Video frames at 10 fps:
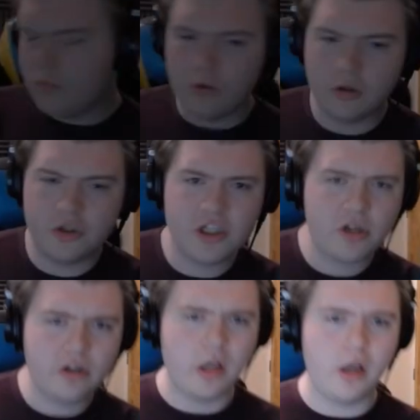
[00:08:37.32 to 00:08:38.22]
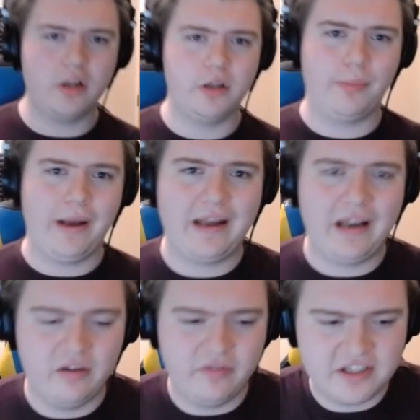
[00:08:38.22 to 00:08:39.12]
Just on the back
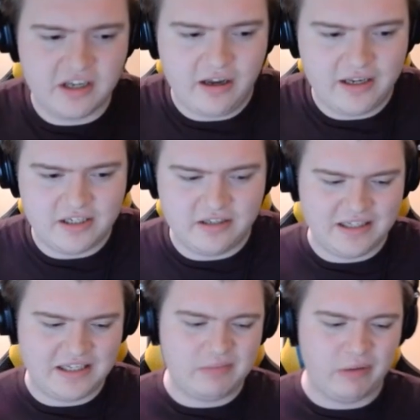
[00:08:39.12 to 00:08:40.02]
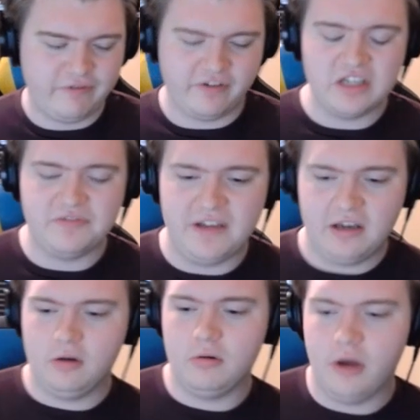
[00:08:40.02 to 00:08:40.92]
end of this, guys, this is my first
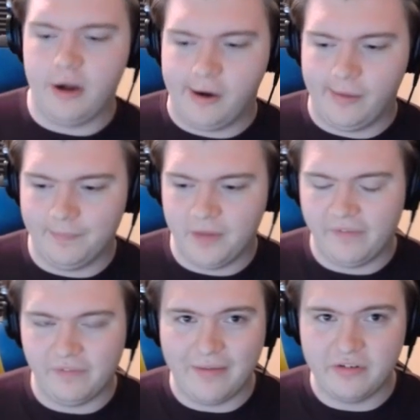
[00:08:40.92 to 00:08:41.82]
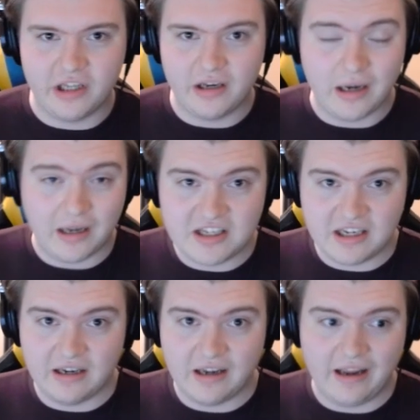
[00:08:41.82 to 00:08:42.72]
video. I've never done
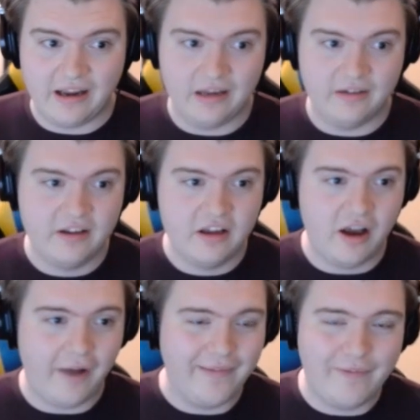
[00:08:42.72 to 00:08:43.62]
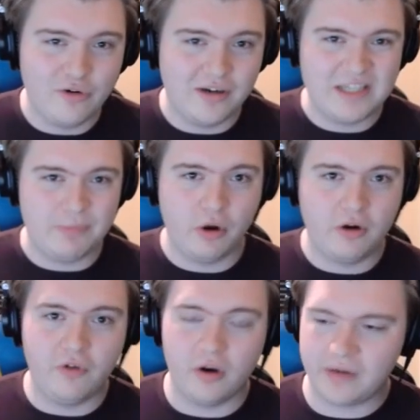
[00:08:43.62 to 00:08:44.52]
editing, and I've never really spoke in
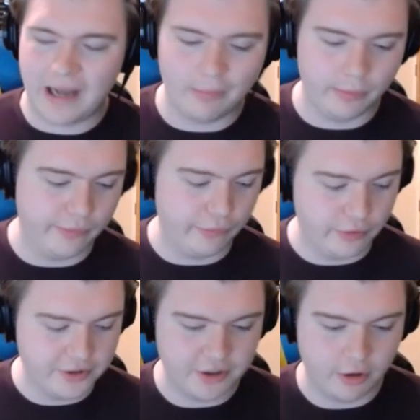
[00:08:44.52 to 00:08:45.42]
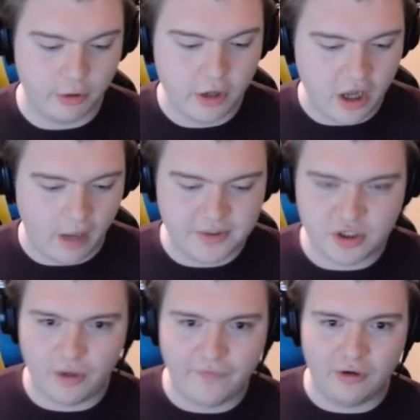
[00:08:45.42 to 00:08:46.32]
front of a camera before, so I'm
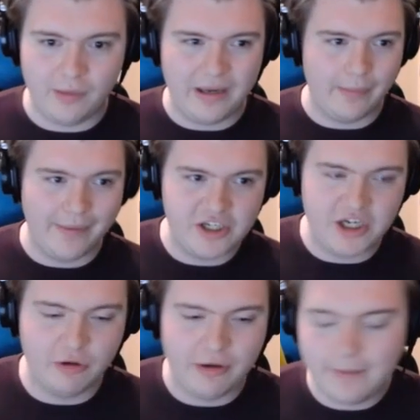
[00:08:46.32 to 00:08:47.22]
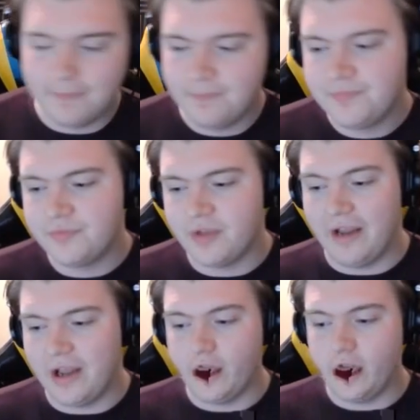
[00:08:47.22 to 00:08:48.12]
sorry for it being a bit jittery,
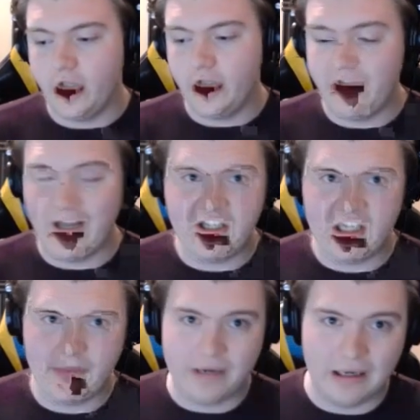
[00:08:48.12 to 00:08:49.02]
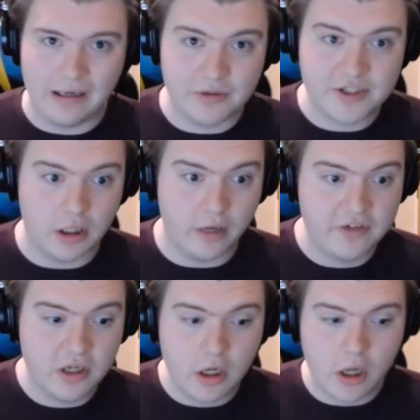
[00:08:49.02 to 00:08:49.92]
and the editing being a little scuffed.
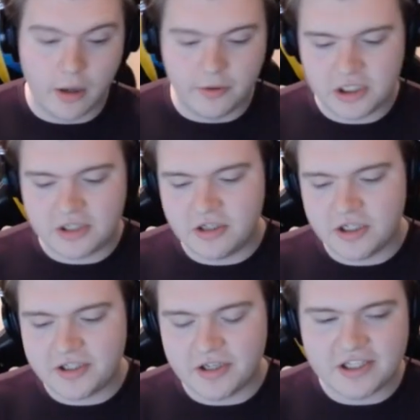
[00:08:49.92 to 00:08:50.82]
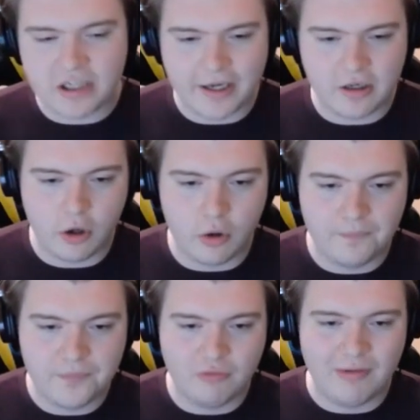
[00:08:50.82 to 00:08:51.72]
Just on a side note,
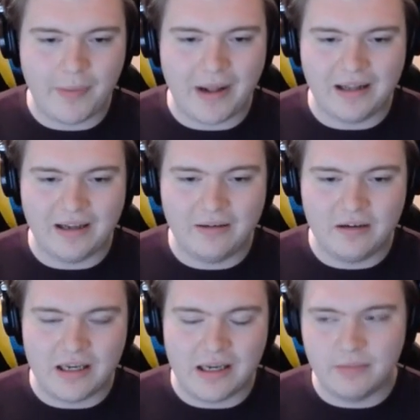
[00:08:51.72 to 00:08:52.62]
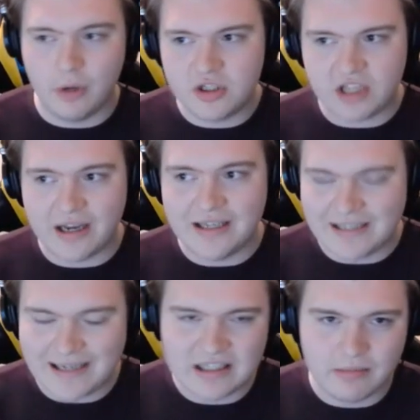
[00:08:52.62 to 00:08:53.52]
Ret Paladin, in most eyes,
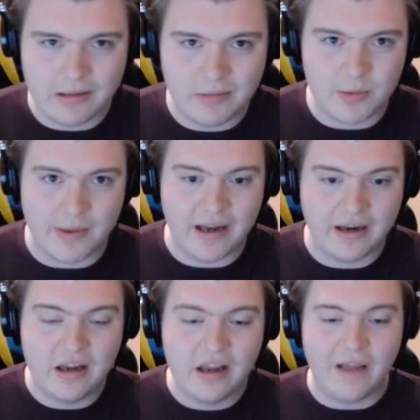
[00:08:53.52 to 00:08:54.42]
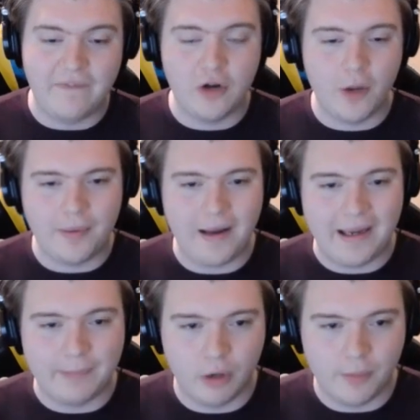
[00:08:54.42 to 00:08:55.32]
is a meme spec. If you're not playing
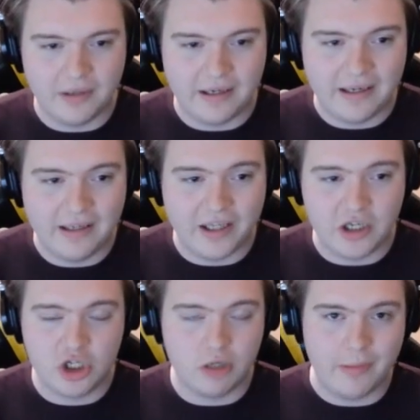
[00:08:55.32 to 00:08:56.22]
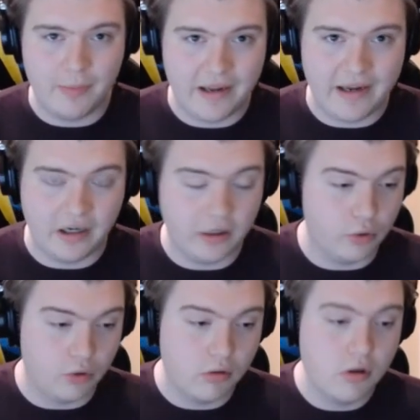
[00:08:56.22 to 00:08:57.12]
it properly, then you shouldn't be playing it at
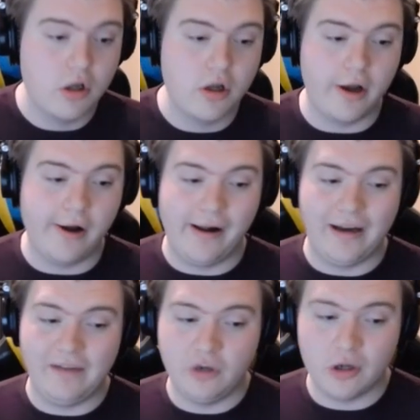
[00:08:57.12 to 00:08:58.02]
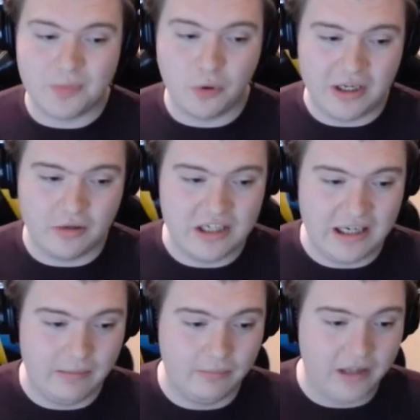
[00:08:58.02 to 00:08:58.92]
all. And if you're not supporting your
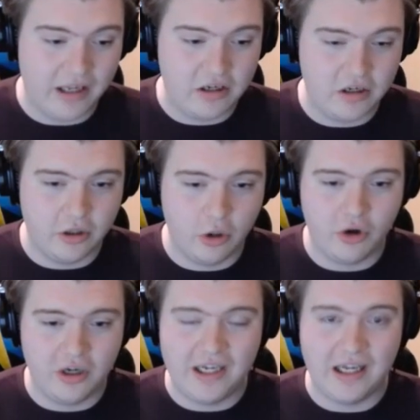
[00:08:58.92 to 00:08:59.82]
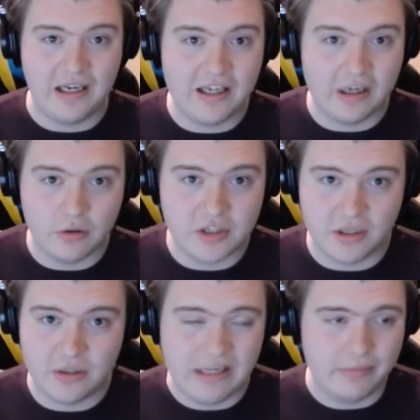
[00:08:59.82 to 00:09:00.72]
team, then you're not going to get any kills, and your
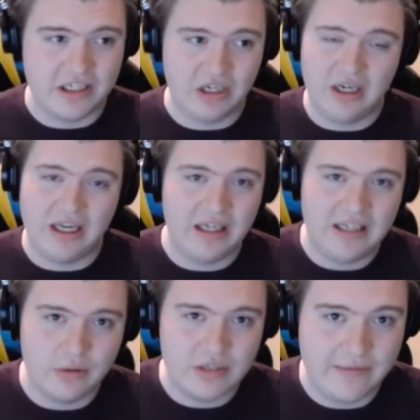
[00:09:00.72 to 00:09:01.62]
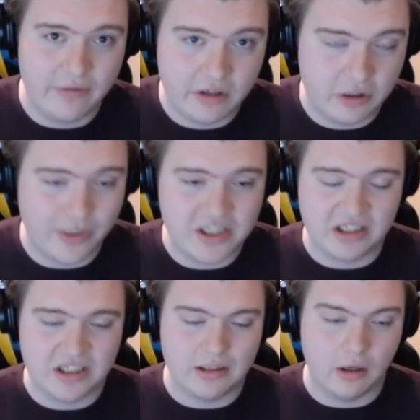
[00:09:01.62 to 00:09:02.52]
team isn't going to get any kills either. You're wasting a
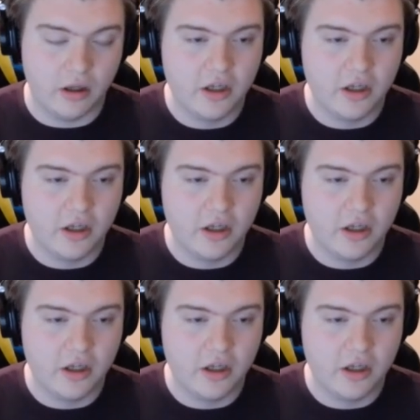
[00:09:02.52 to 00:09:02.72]
slot.